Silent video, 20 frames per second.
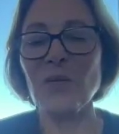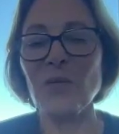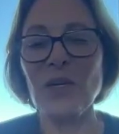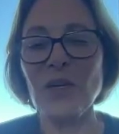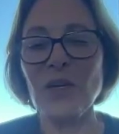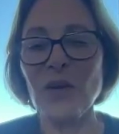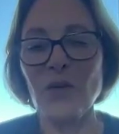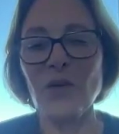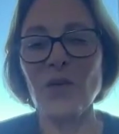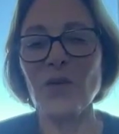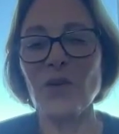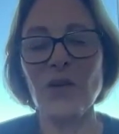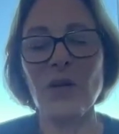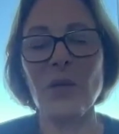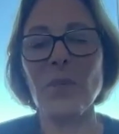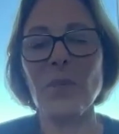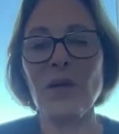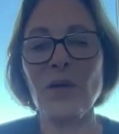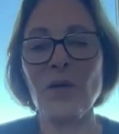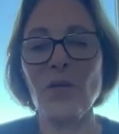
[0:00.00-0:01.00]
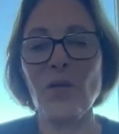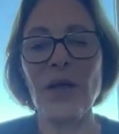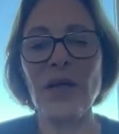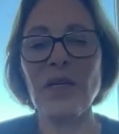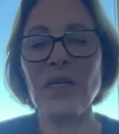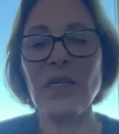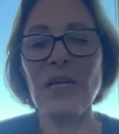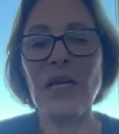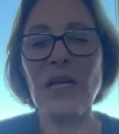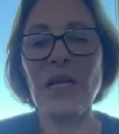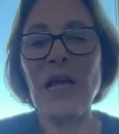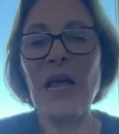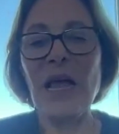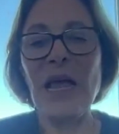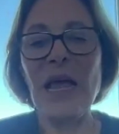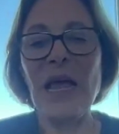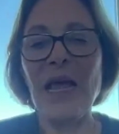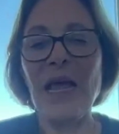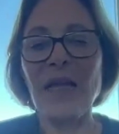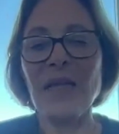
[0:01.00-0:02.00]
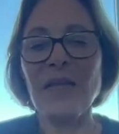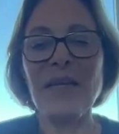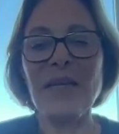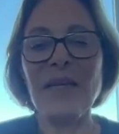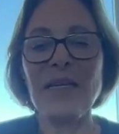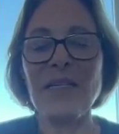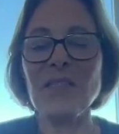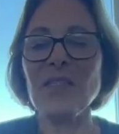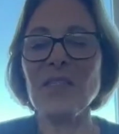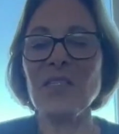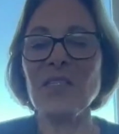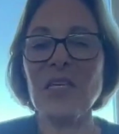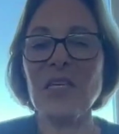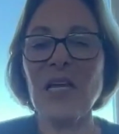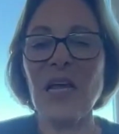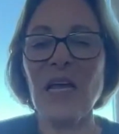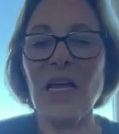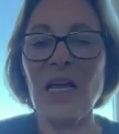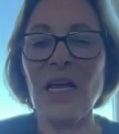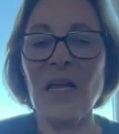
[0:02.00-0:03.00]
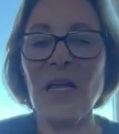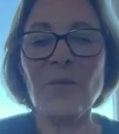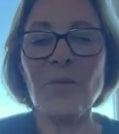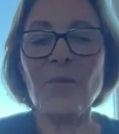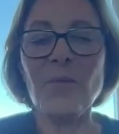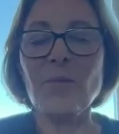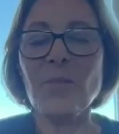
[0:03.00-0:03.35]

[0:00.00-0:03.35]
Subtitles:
and we know you're going to be great. And they didn't say,